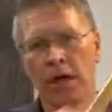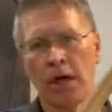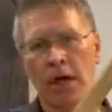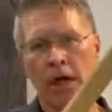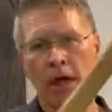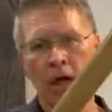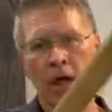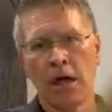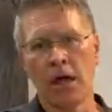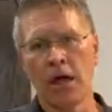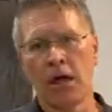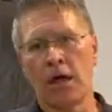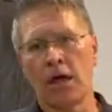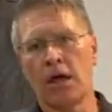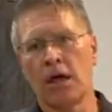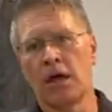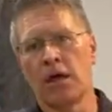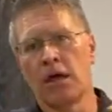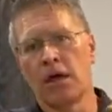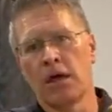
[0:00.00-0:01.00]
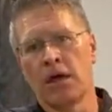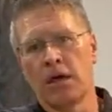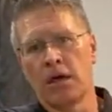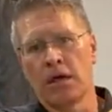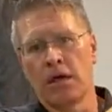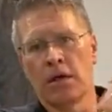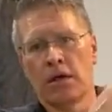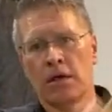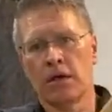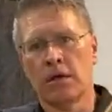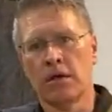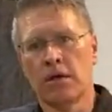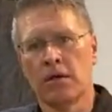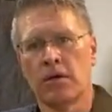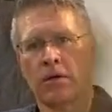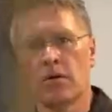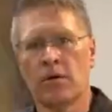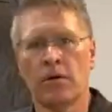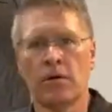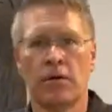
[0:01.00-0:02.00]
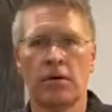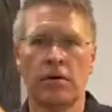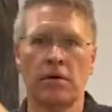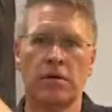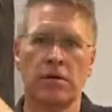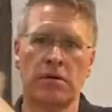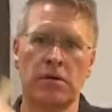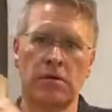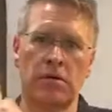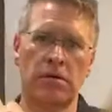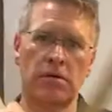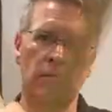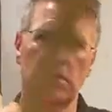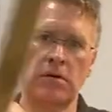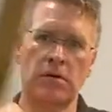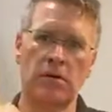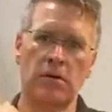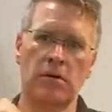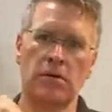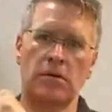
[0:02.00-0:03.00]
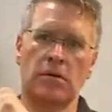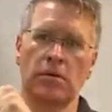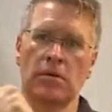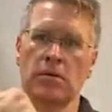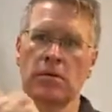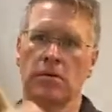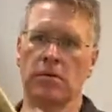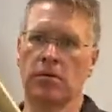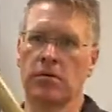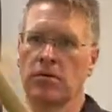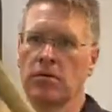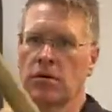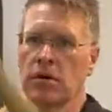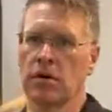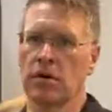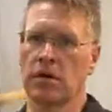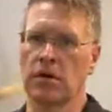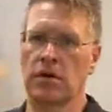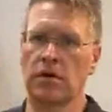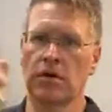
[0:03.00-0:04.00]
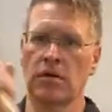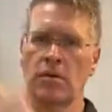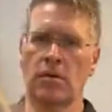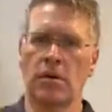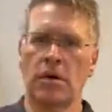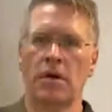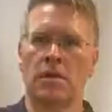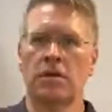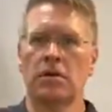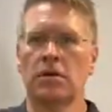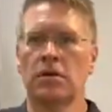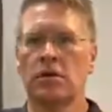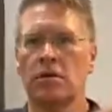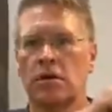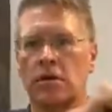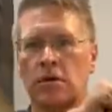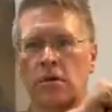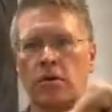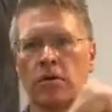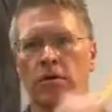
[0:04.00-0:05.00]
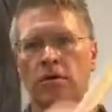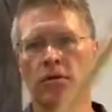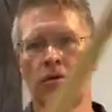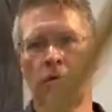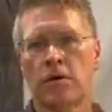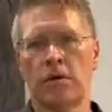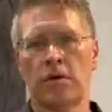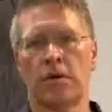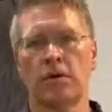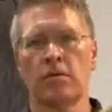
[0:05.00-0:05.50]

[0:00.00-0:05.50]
Nobody speaks.